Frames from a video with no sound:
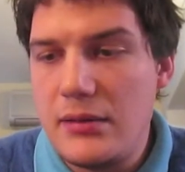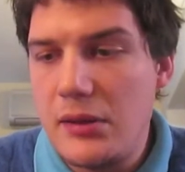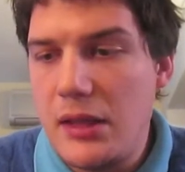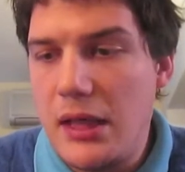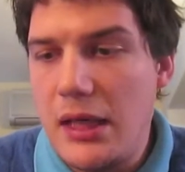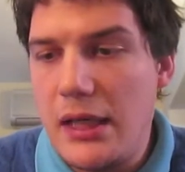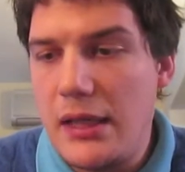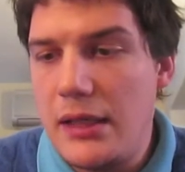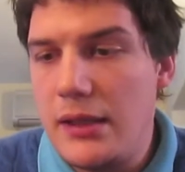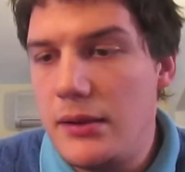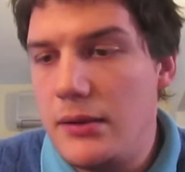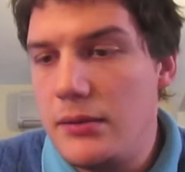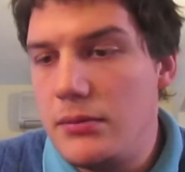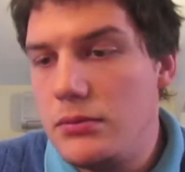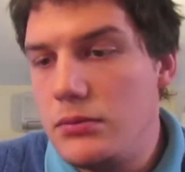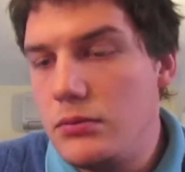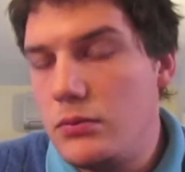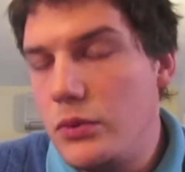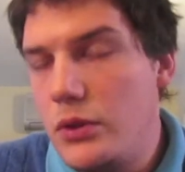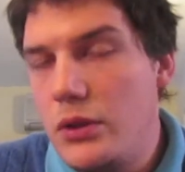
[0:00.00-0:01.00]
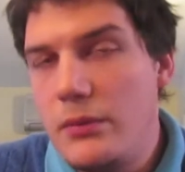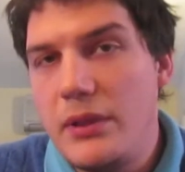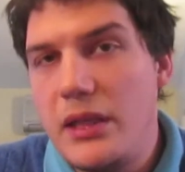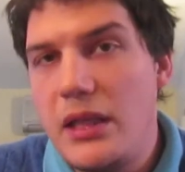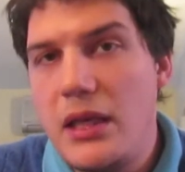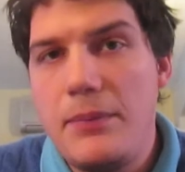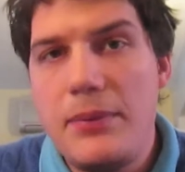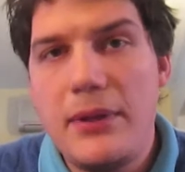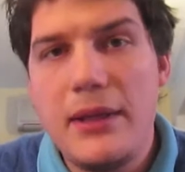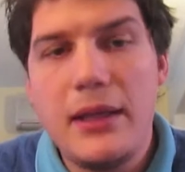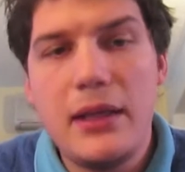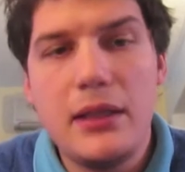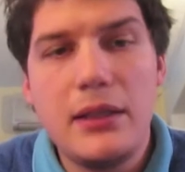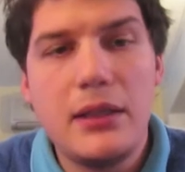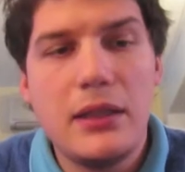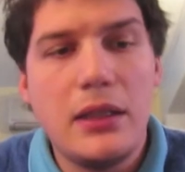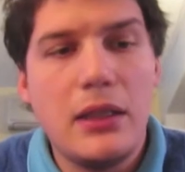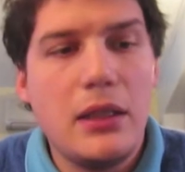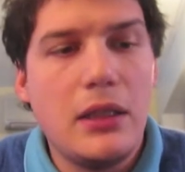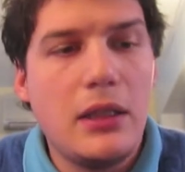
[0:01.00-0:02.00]
I will be keeping
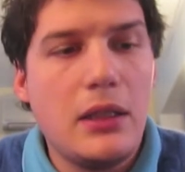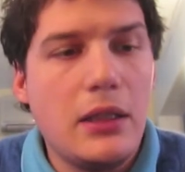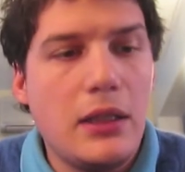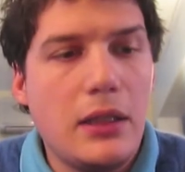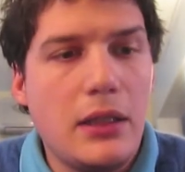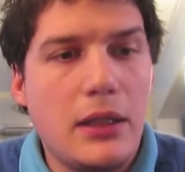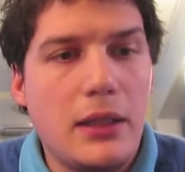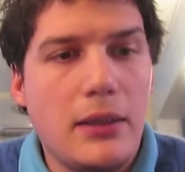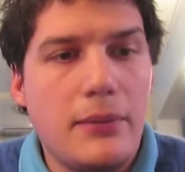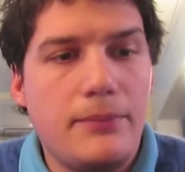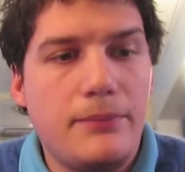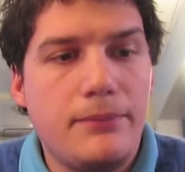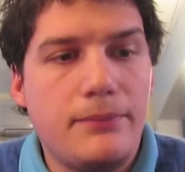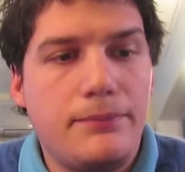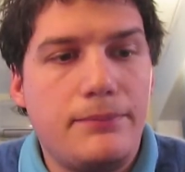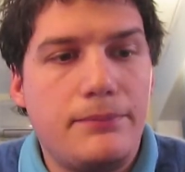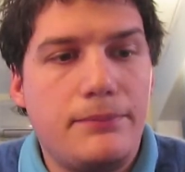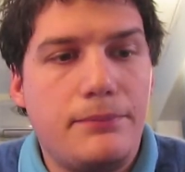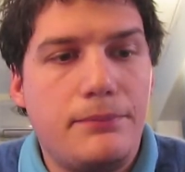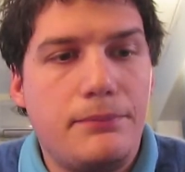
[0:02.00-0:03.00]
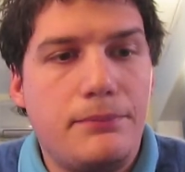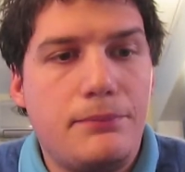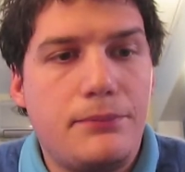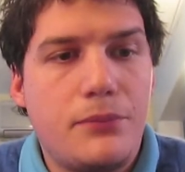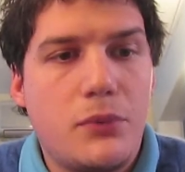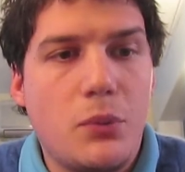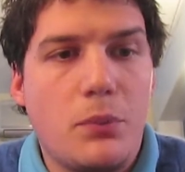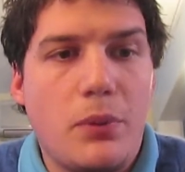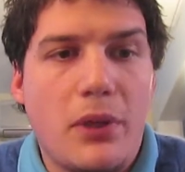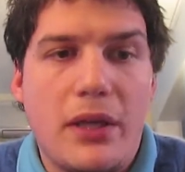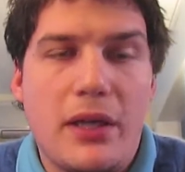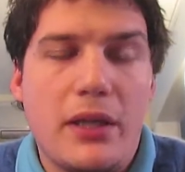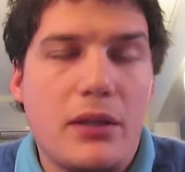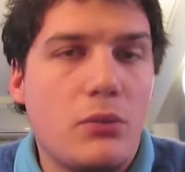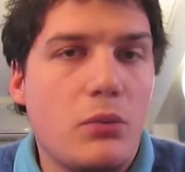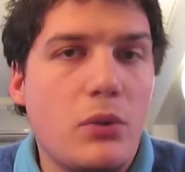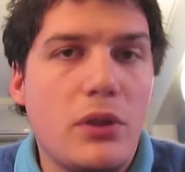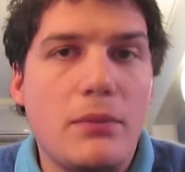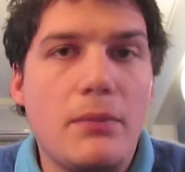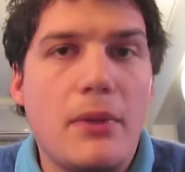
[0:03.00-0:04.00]
it to play
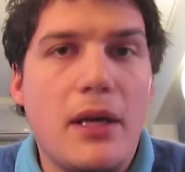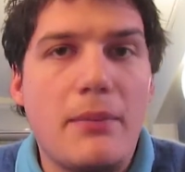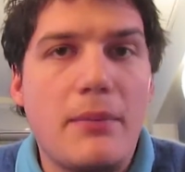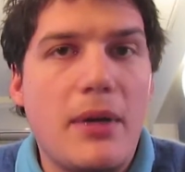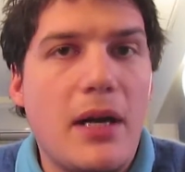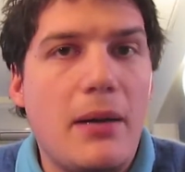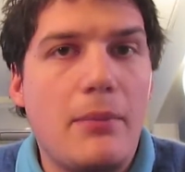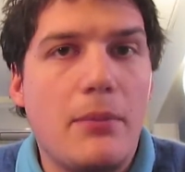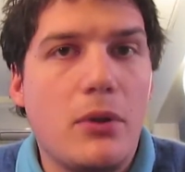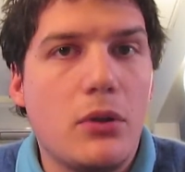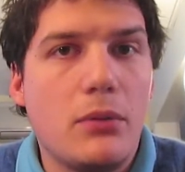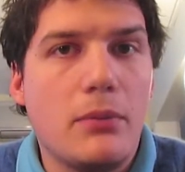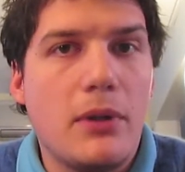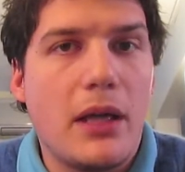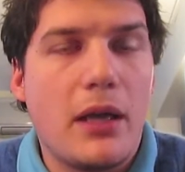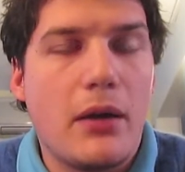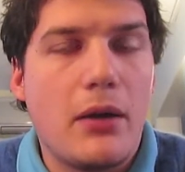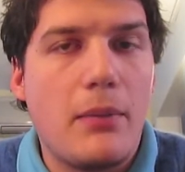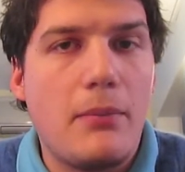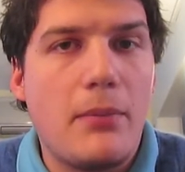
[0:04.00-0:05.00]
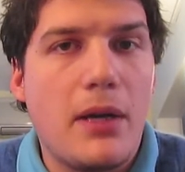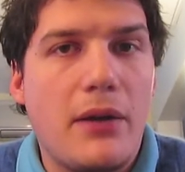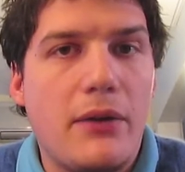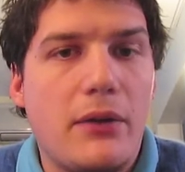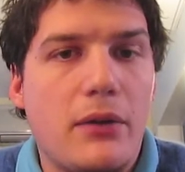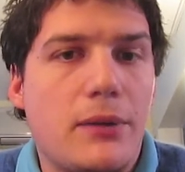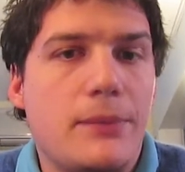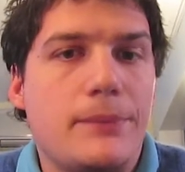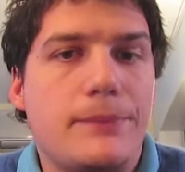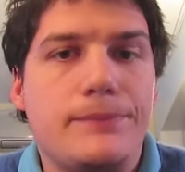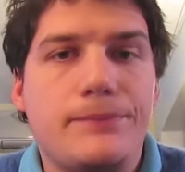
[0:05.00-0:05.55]
it with my mom or my grandmother.